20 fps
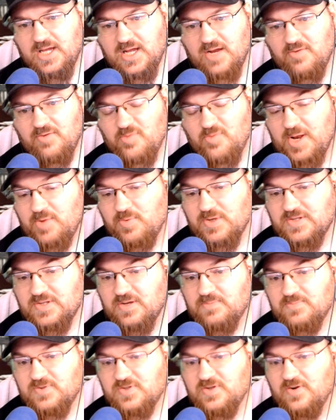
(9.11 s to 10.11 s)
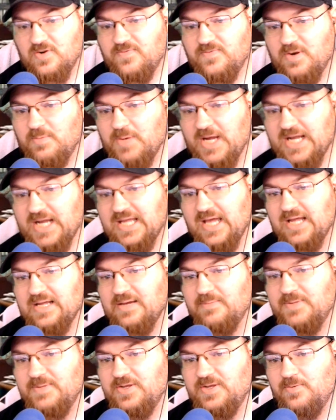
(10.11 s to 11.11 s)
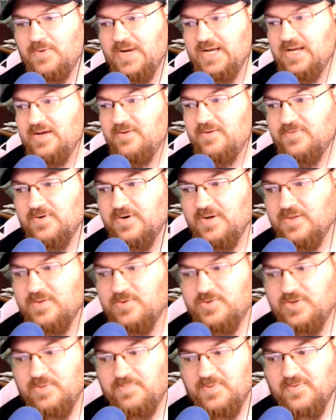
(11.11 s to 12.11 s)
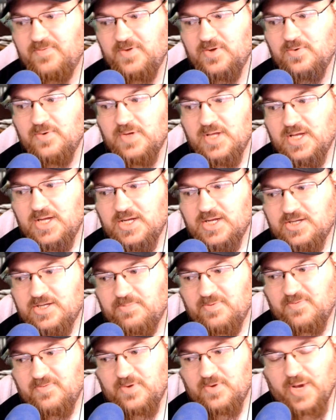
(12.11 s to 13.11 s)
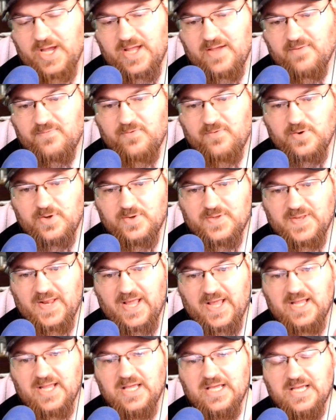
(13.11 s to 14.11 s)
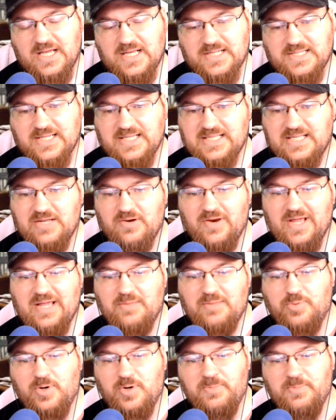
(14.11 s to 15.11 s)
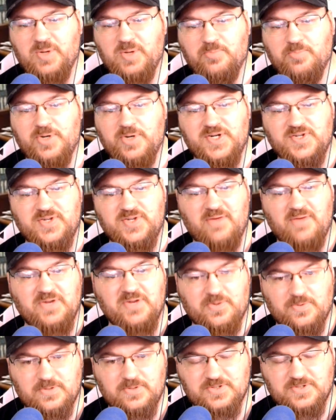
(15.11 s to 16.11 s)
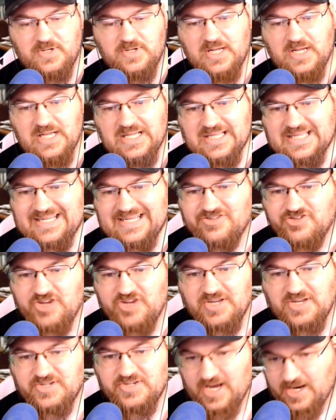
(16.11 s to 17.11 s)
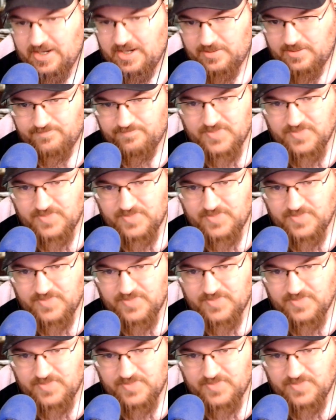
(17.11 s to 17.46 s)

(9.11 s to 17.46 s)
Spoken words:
Hey everybody, what's up? Sir Venom IK coming to you right now for another ship review. Ship review I have for you today is the Tier 8 Premium British Heavy Cruiser, the Cheshire.